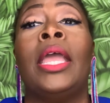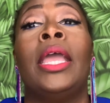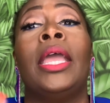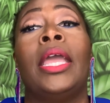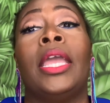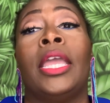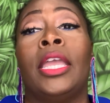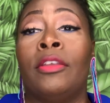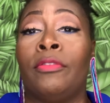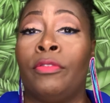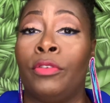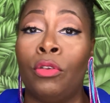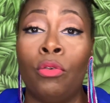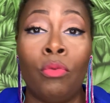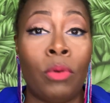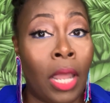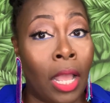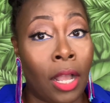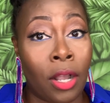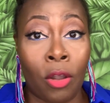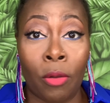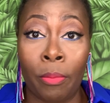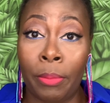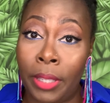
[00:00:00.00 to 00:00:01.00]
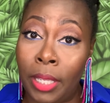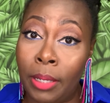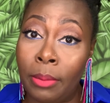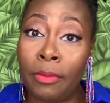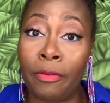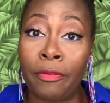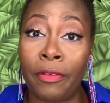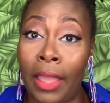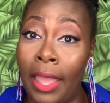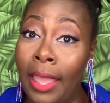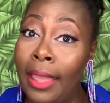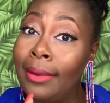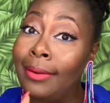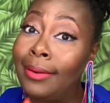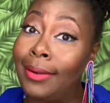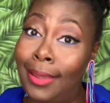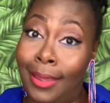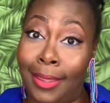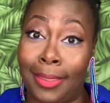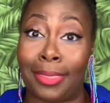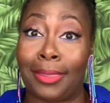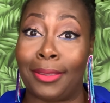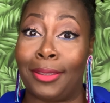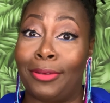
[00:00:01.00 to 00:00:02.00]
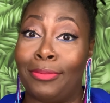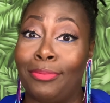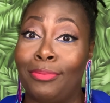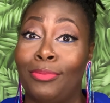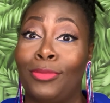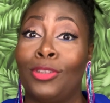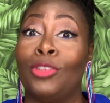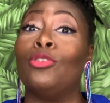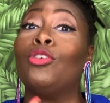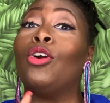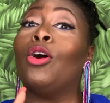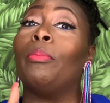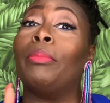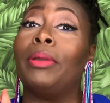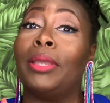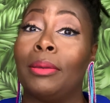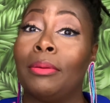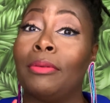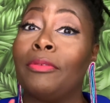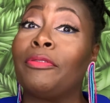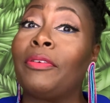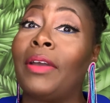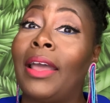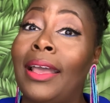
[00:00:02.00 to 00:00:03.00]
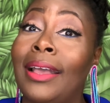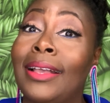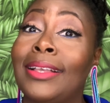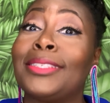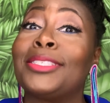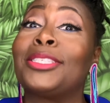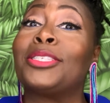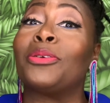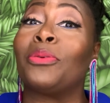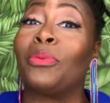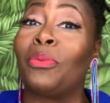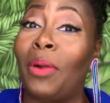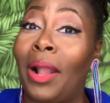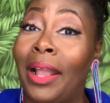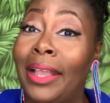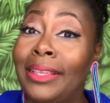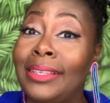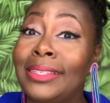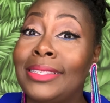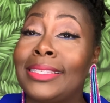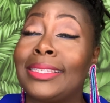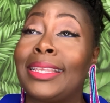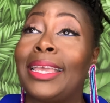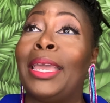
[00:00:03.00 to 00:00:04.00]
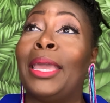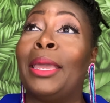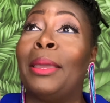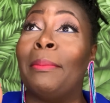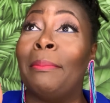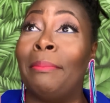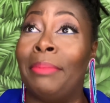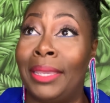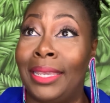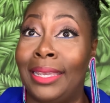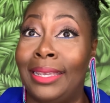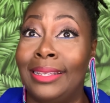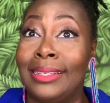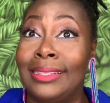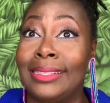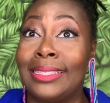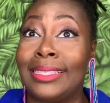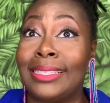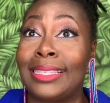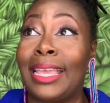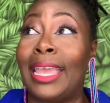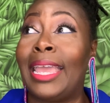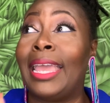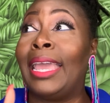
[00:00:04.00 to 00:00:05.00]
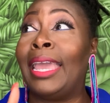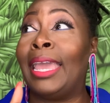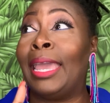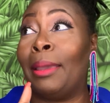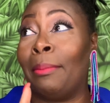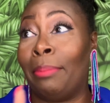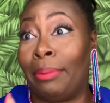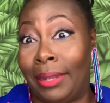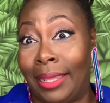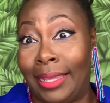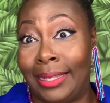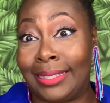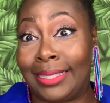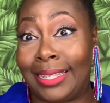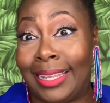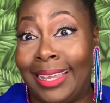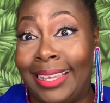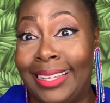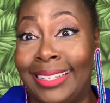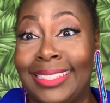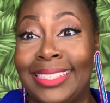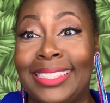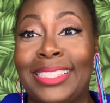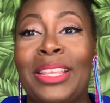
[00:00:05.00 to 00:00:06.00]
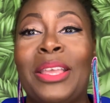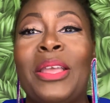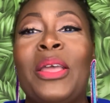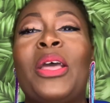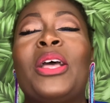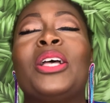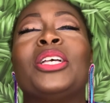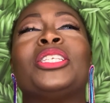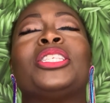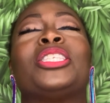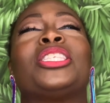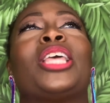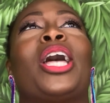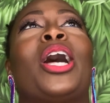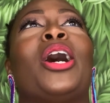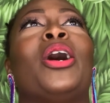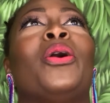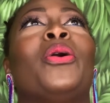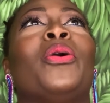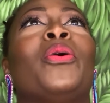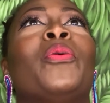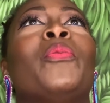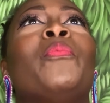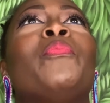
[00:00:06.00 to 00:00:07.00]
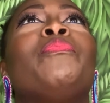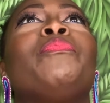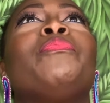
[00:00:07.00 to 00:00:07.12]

if you're not gonna be able to find nothing, you're gonna be able to find some rice and beans and plantains. So